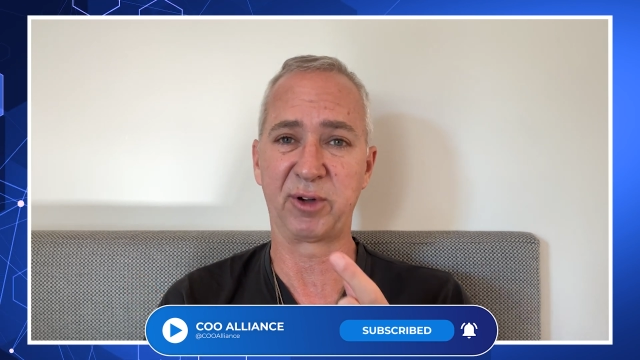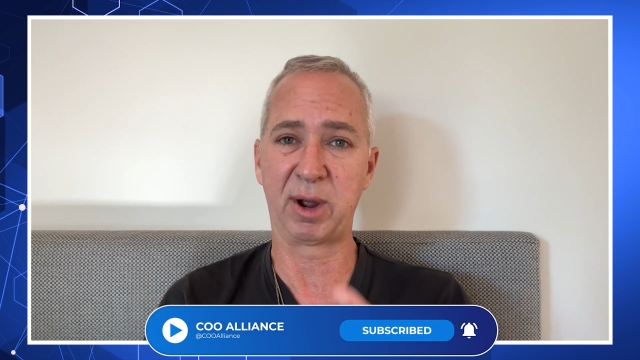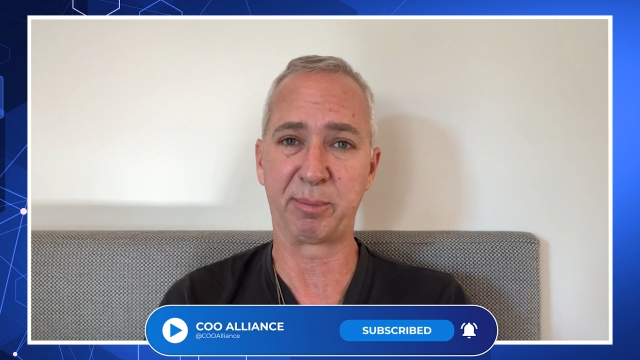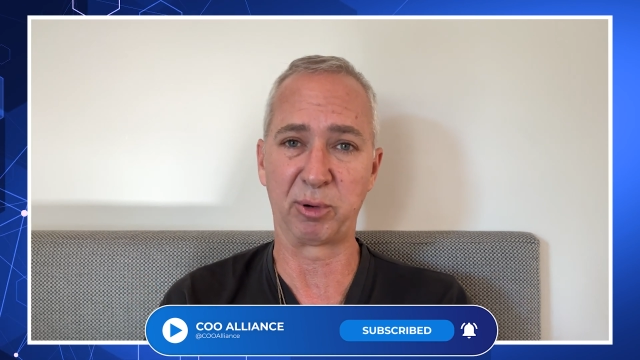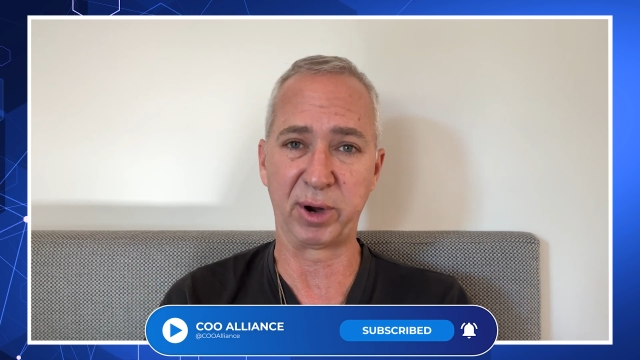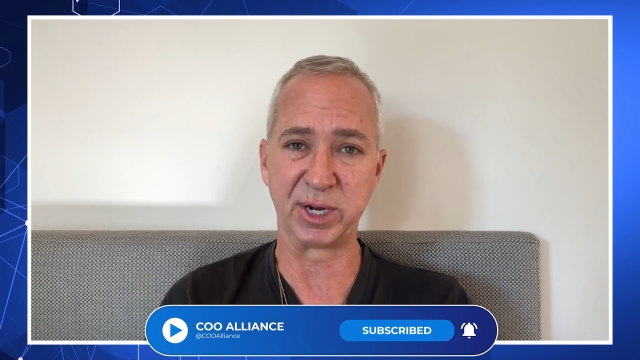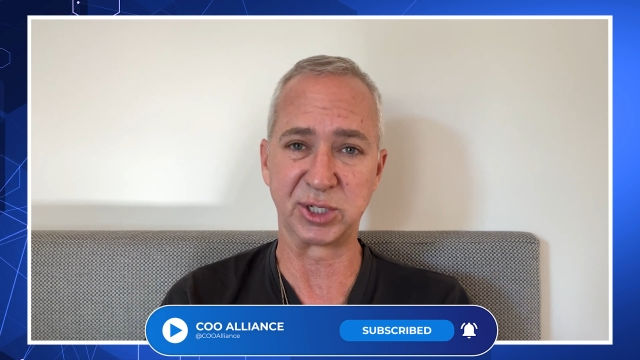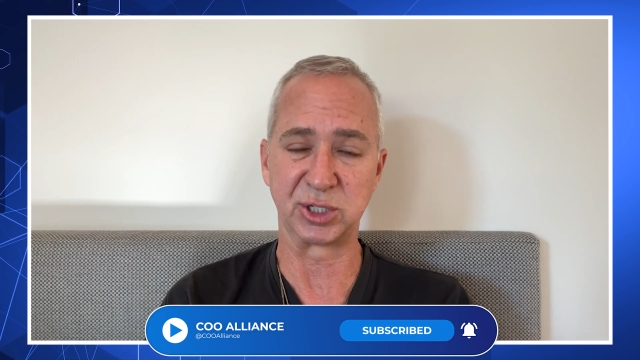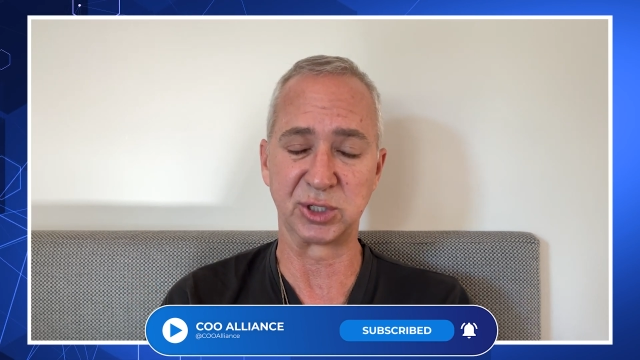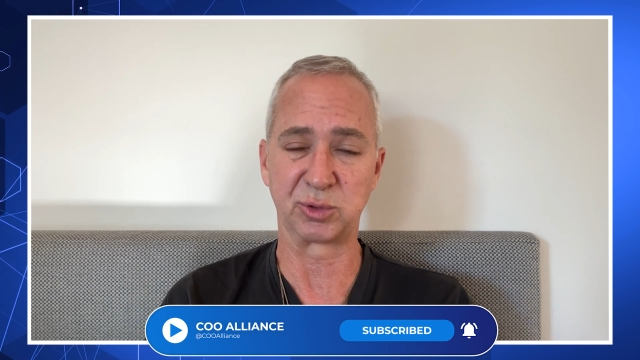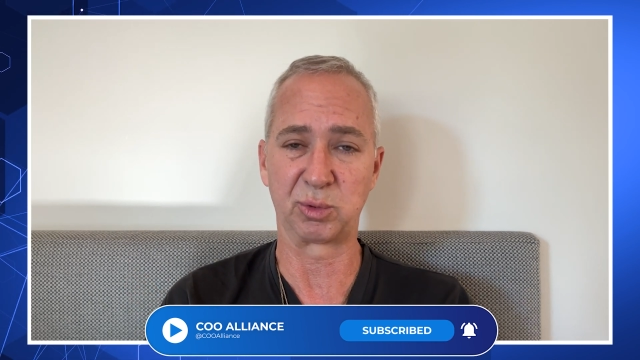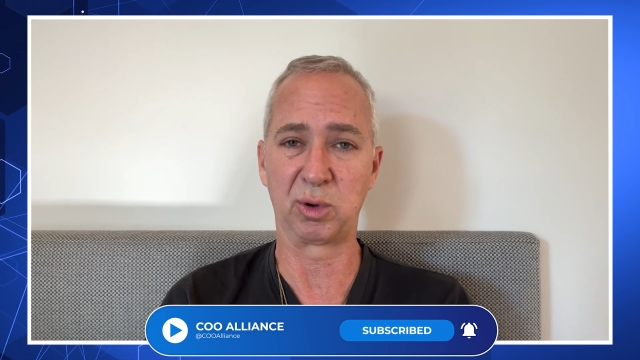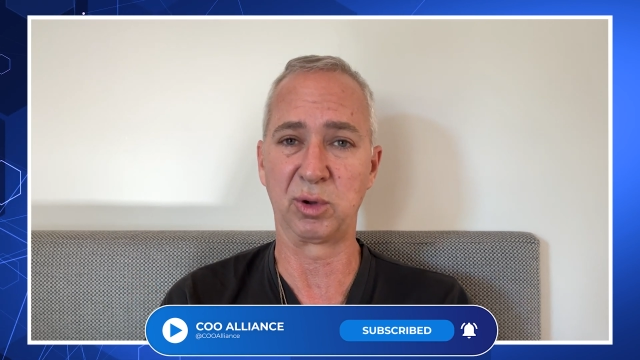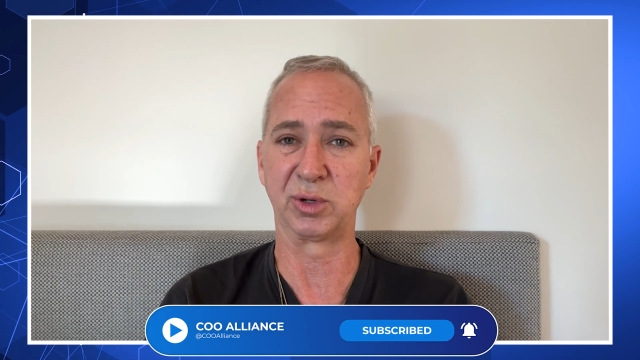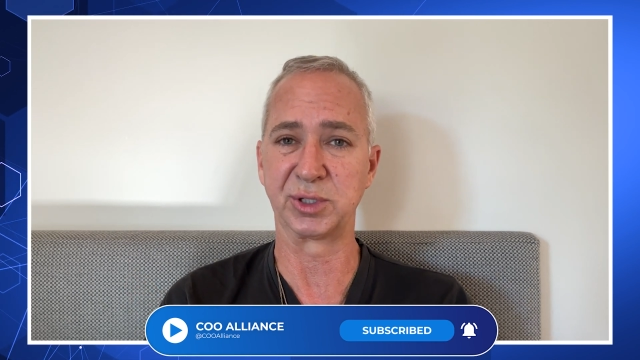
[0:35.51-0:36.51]
operations
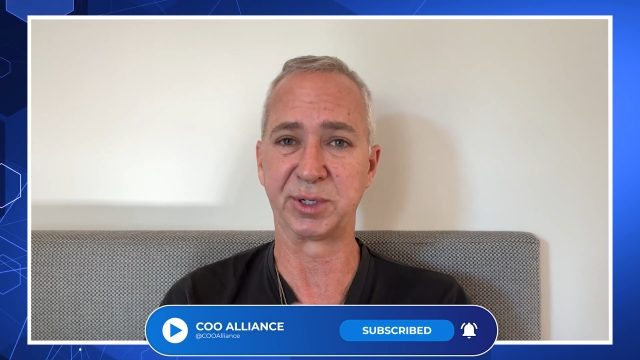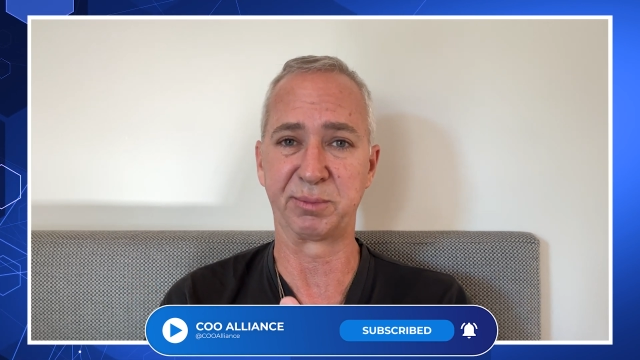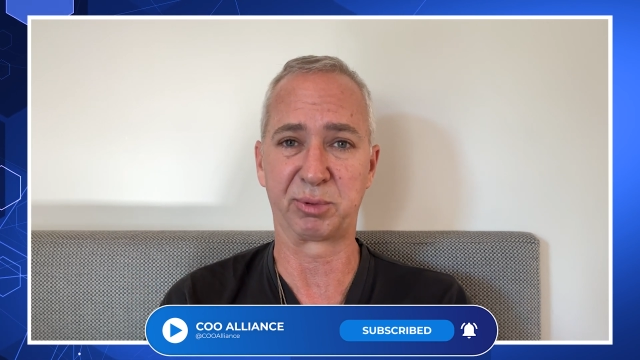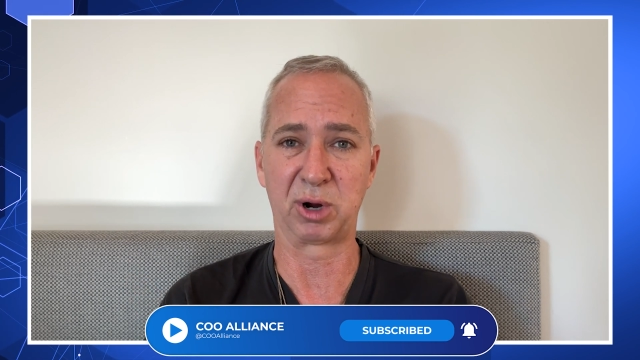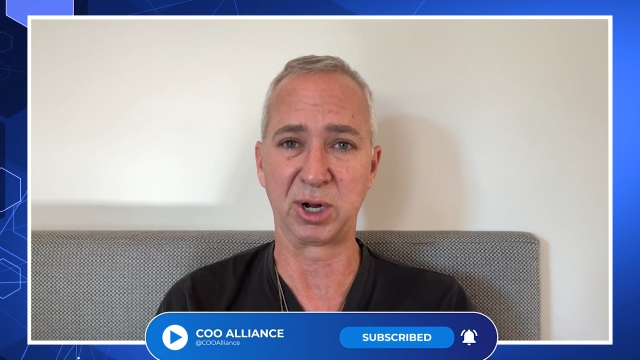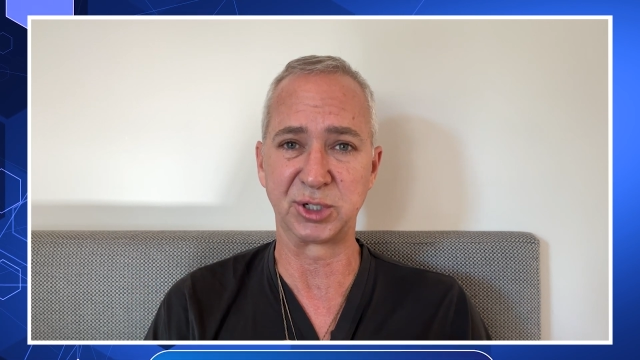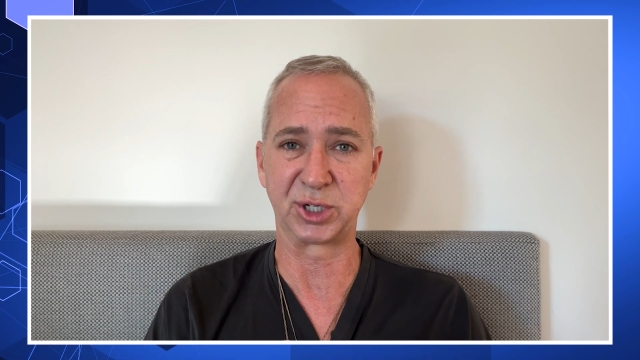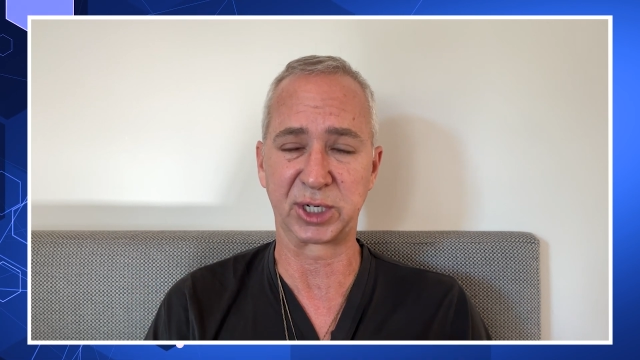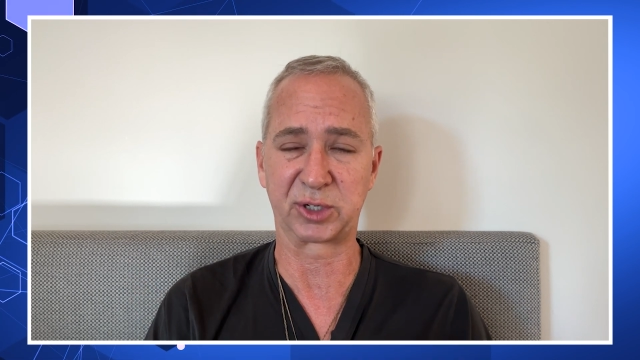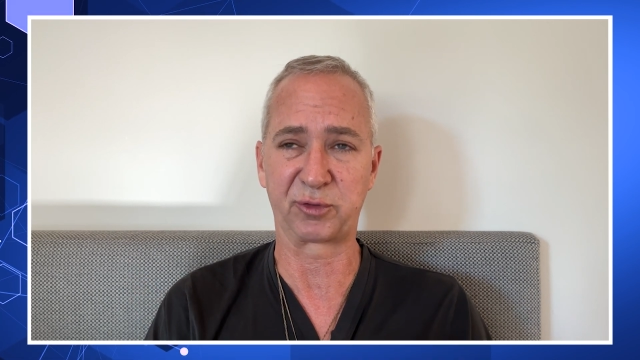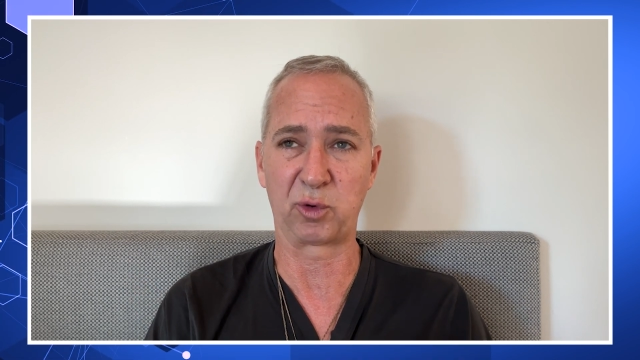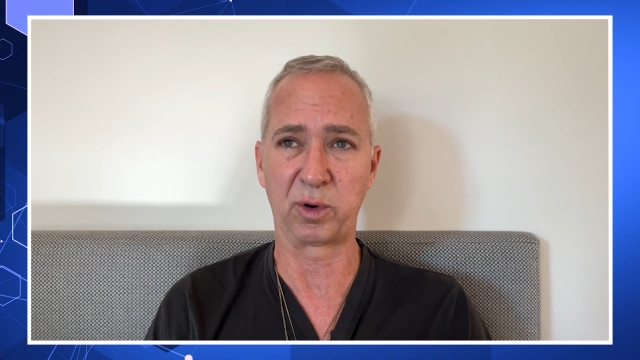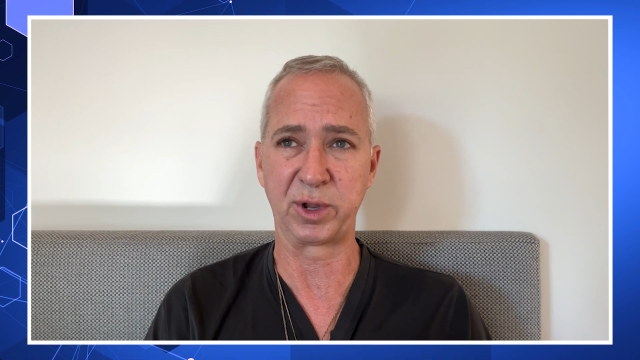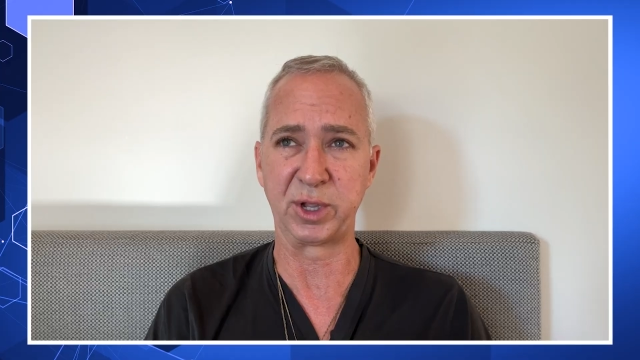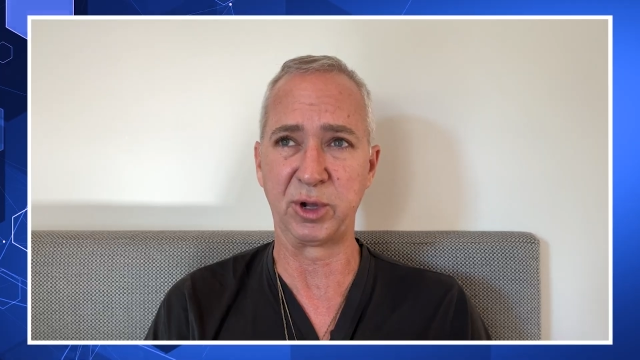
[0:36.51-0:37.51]
roles and projects for